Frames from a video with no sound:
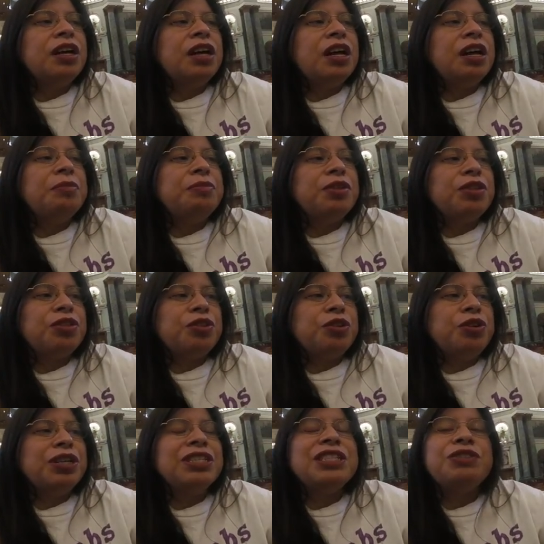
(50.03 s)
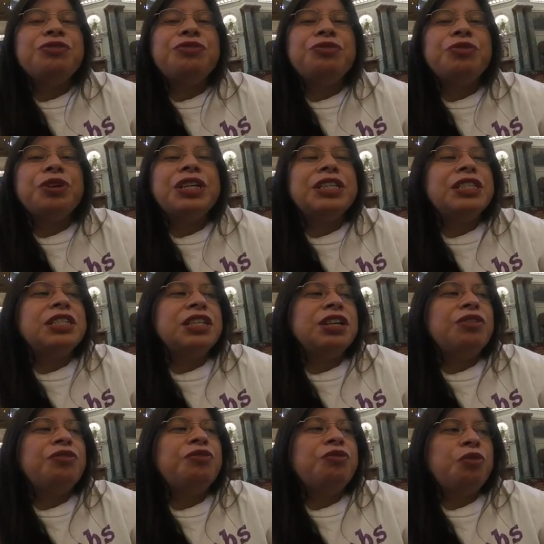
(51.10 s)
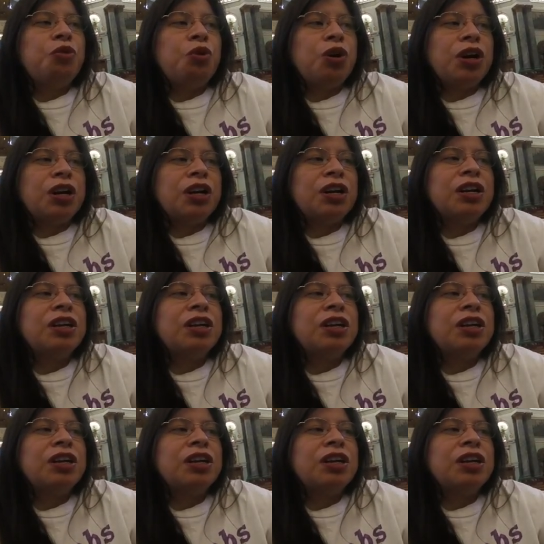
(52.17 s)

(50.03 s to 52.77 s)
Uh, the third is a free T4.